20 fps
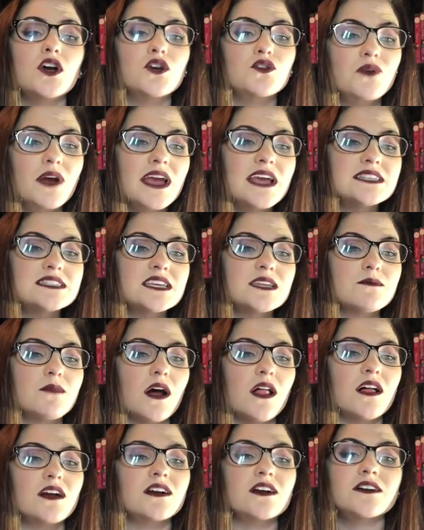Crazy in
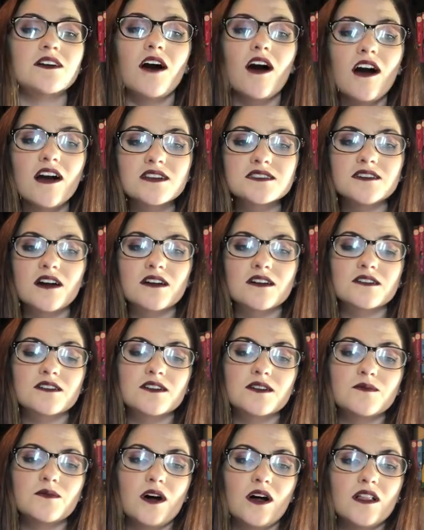Moloch,
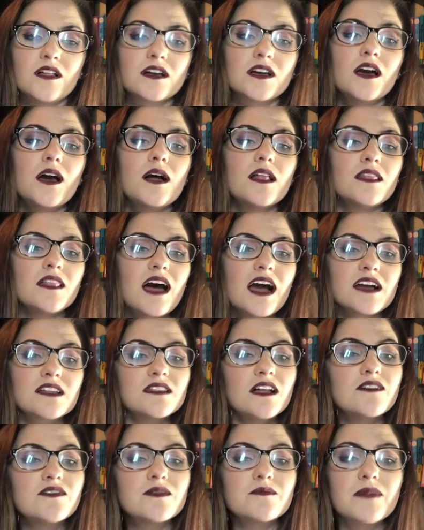cocksucker in Moloch, lack
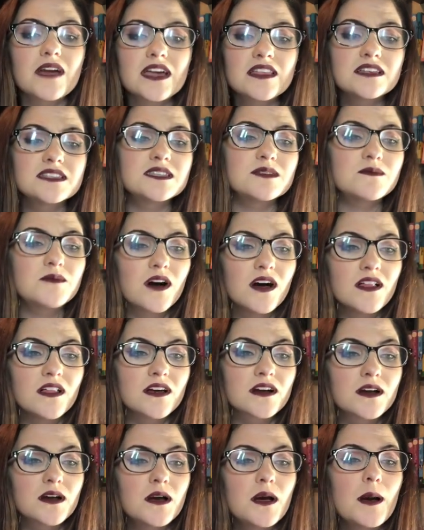love and manless in
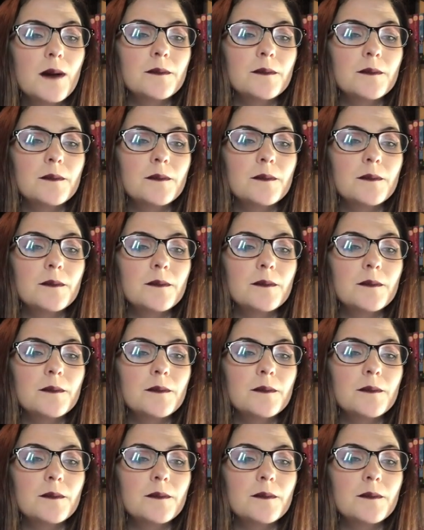Moloch.